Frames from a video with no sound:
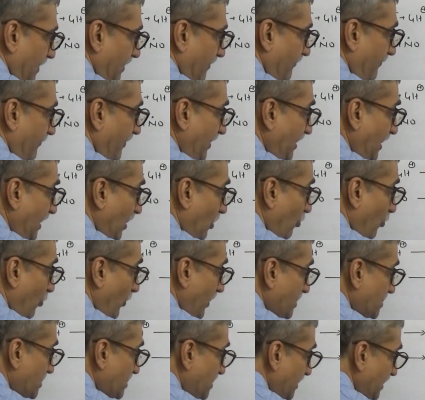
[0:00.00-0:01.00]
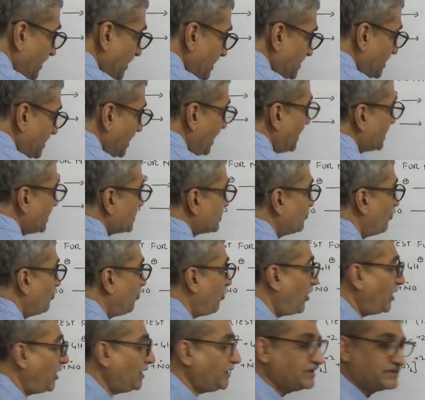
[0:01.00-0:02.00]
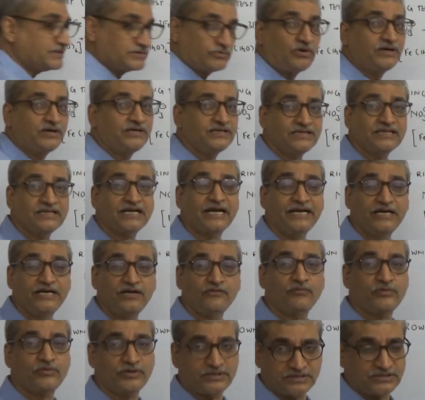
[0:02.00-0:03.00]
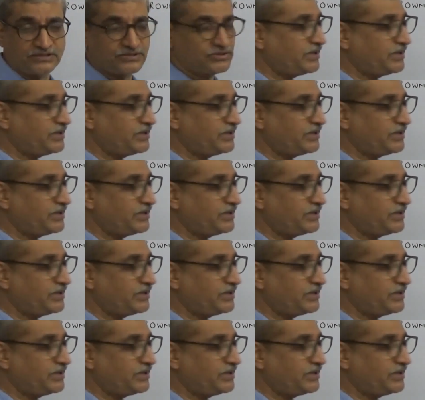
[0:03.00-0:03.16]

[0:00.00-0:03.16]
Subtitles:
when the question is asked, what is the kind of question?